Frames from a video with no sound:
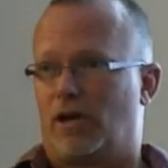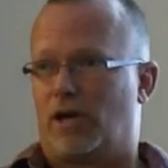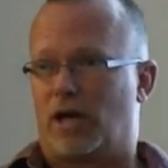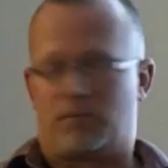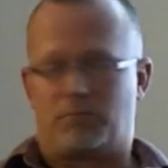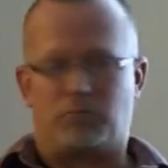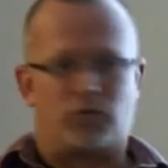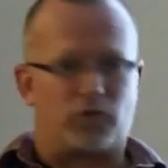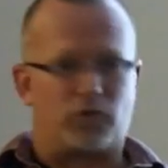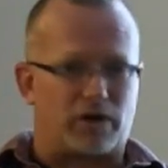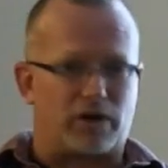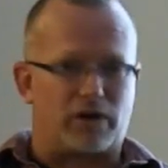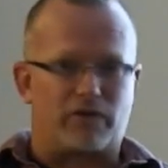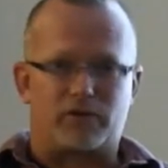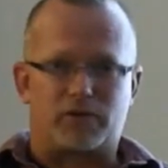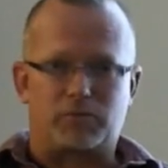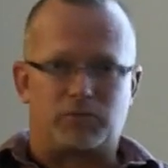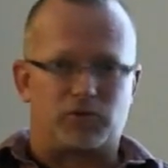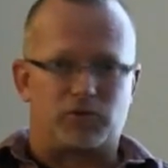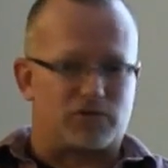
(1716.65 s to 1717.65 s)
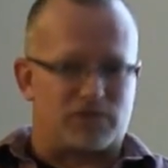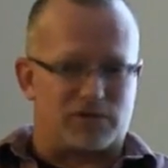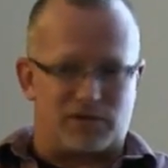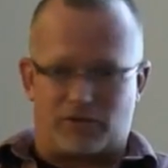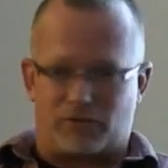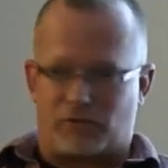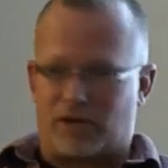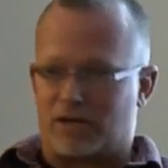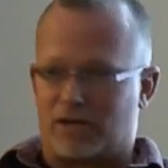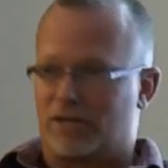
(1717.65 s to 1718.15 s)
I'm more comfortable
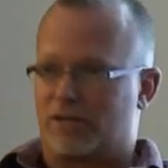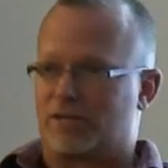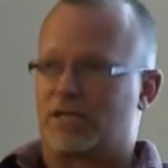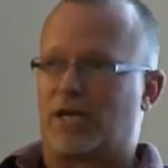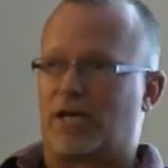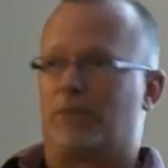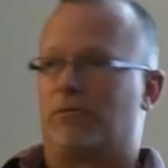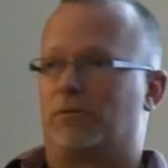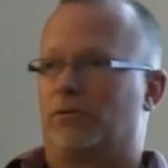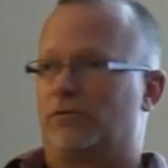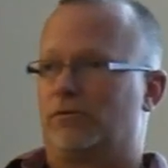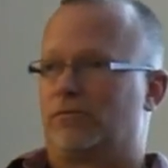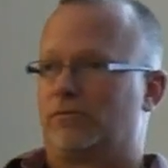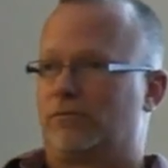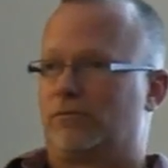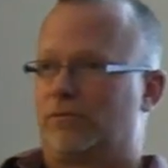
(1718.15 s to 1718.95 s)
sitting around at a table